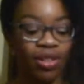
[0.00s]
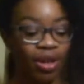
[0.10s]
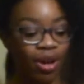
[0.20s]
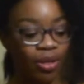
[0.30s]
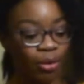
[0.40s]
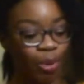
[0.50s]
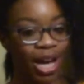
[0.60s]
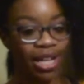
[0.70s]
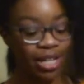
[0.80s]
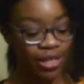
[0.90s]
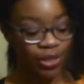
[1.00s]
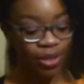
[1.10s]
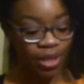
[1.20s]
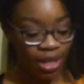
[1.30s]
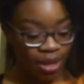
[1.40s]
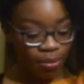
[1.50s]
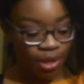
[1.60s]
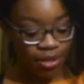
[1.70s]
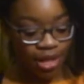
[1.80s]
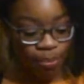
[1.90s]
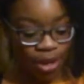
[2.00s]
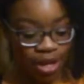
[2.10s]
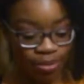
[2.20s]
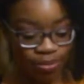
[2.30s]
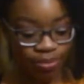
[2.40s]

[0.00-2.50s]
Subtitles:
the other package because I bought